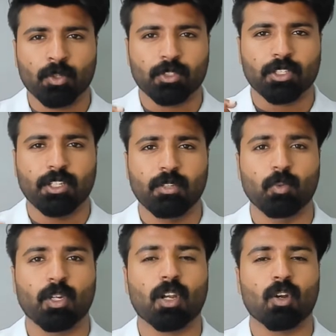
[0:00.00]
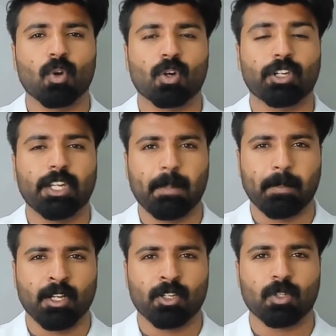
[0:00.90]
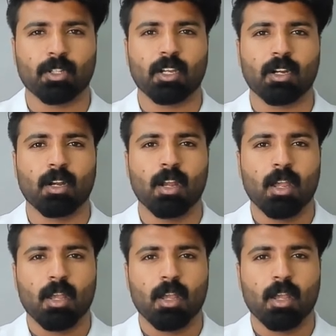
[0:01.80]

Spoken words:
to look deep into their